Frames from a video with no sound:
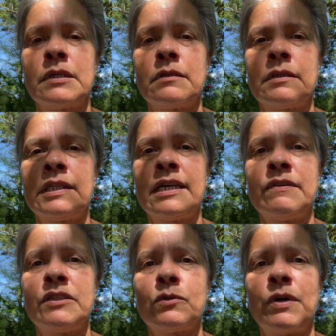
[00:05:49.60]

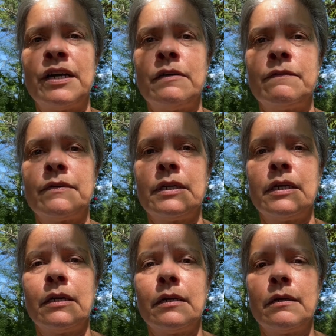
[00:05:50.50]
11, 12
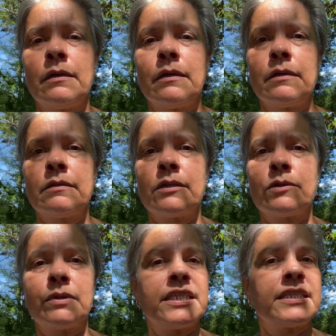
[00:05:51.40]
to
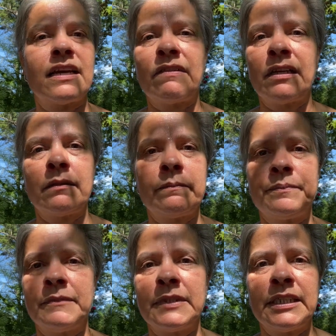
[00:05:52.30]
27,
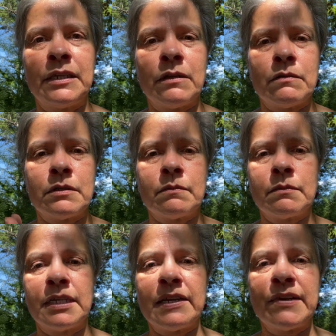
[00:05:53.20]

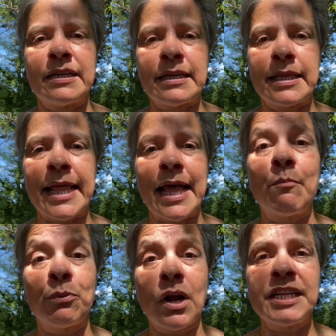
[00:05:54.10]
giving a
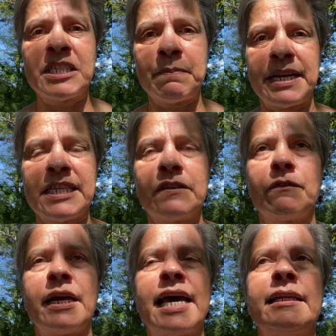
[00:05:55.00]
broad space for
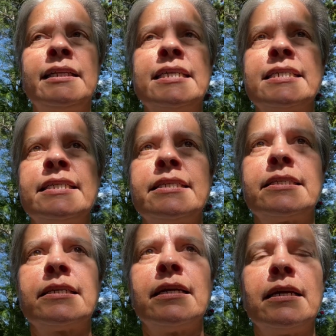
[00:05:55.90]

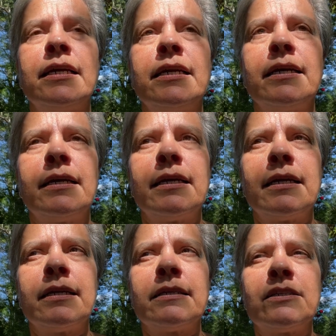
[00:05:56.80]
adolescence
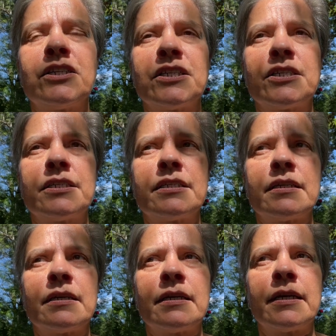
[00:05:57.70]
just
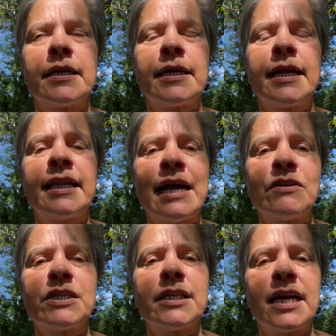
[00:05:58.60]

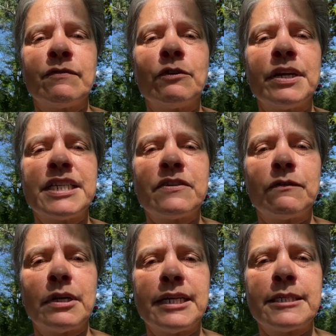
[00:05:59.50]
allows a lot of grace for
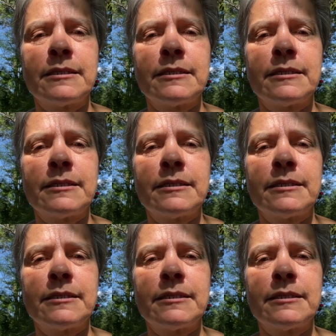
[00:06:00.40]
us